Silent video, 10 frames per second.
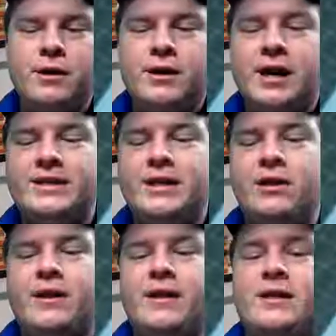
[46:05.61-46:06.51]
Now see,
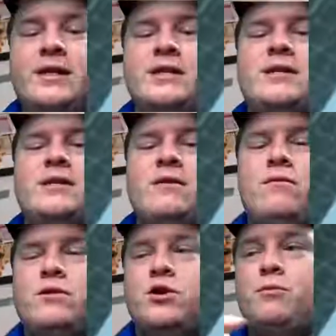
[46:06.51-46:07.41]
look at that. This
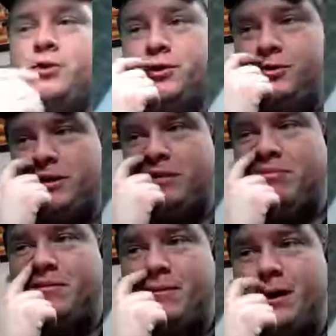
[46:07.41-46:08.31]
was almost too deep.
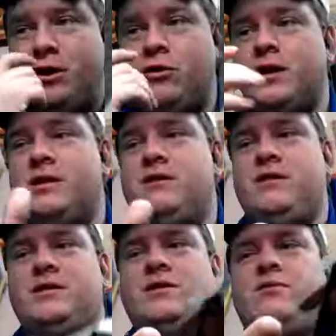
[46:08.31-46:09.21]
And you can,
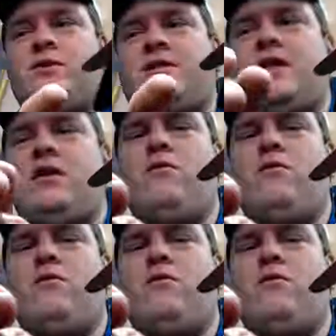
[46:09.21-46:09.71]
this is the risk that you